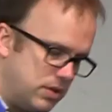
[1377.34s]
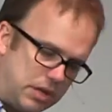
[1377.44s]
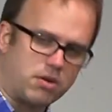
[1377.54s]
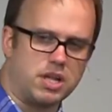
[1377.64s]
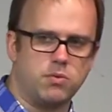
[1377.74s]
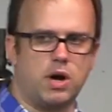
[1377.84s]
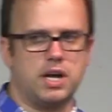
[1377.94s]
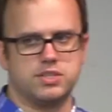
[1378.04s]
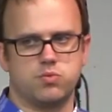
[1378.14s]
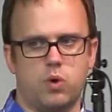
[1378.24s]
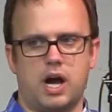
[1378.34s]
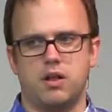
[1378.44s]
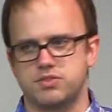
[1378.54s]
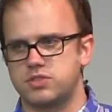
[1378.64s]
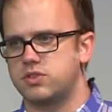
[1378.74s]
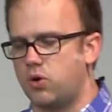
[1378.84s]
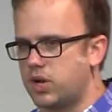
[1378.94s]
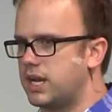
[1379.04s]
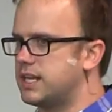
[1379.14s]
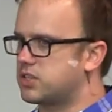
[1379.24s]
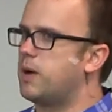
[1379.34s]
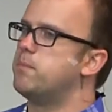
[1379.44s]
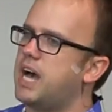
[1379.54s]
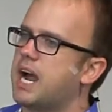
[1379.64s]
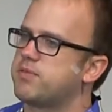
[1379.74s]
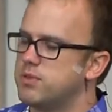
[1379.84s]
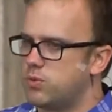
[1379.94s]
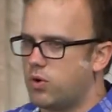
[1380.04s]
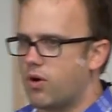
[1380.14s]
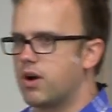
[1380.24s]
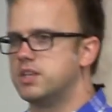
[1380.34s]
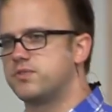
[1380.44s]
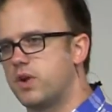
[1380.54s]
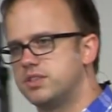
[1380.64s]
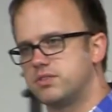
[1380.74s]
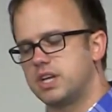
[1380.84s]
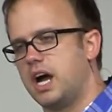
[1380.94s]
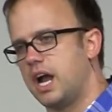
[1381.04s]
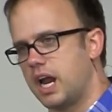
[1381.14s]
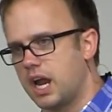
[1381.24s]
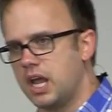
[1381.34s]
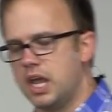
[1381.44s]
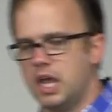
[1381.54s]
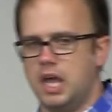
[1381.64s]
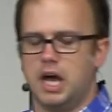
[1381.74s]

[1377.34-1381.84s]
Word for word: literally was, while Tolkien has come back from the war, his friends are dying,